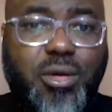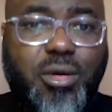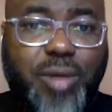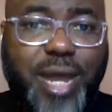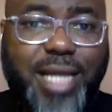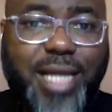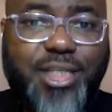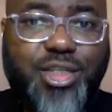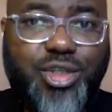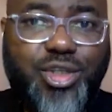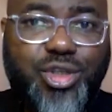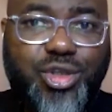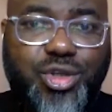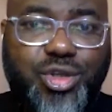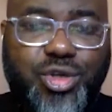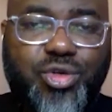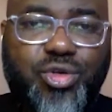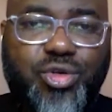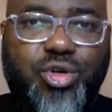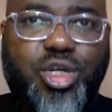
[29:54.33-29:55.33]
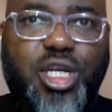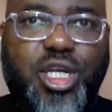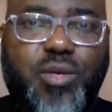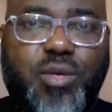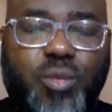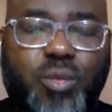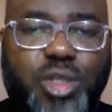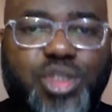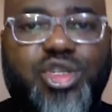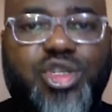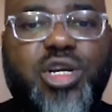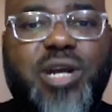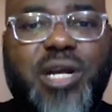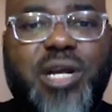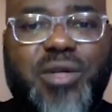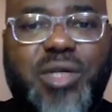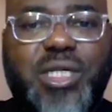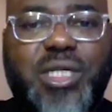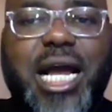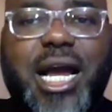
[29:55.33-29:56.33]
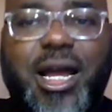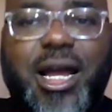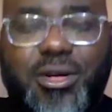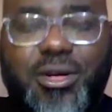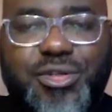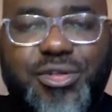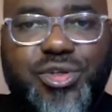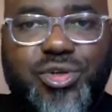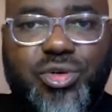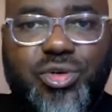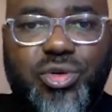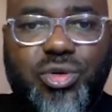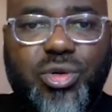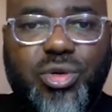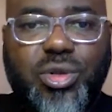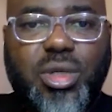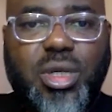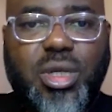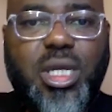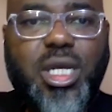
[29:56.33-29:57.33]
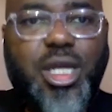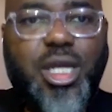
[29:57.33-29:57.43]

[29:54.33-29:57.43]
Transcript: right, you once you graduate out of school,